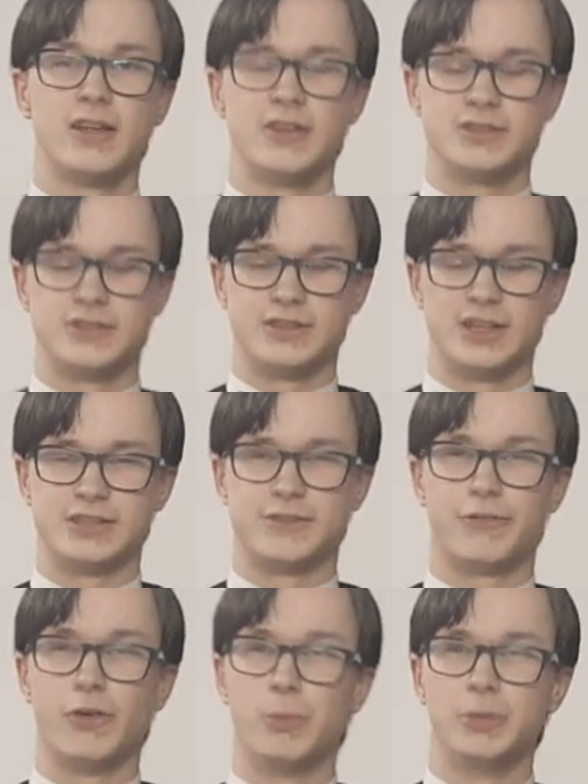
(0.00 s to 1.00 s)
This is a nice
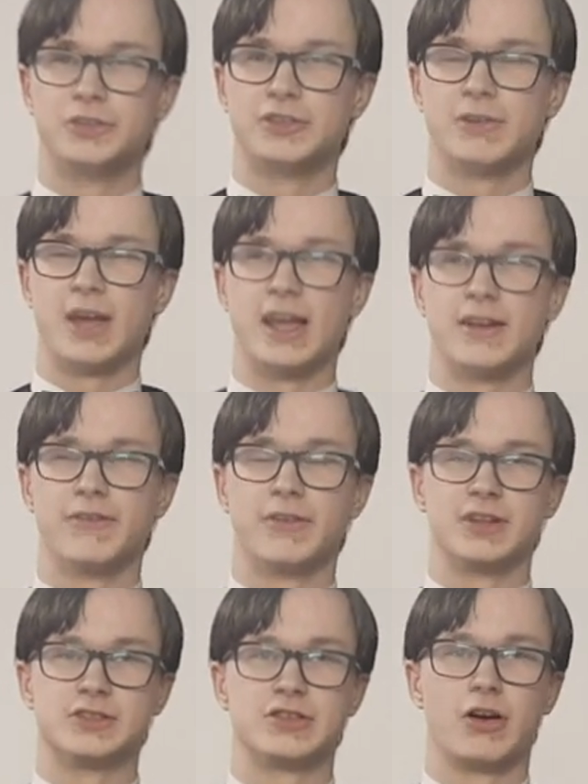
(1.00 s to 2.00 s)
formal to end
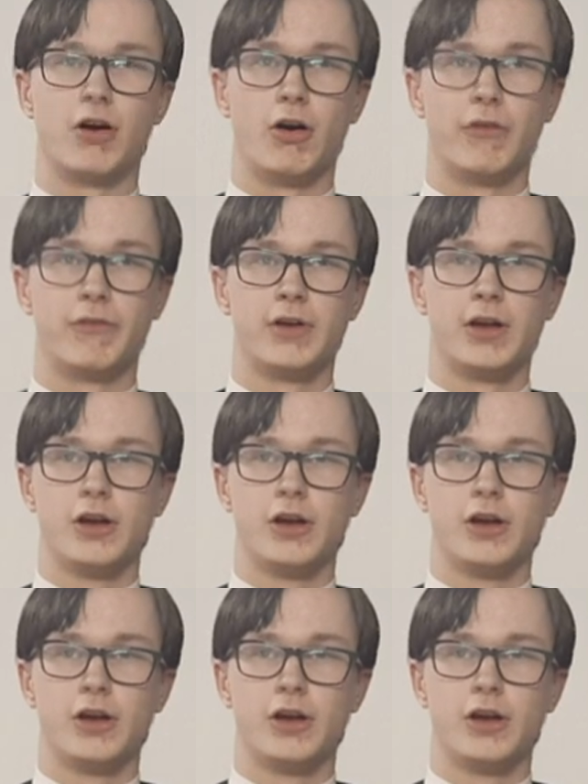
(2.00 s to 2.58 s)
things off.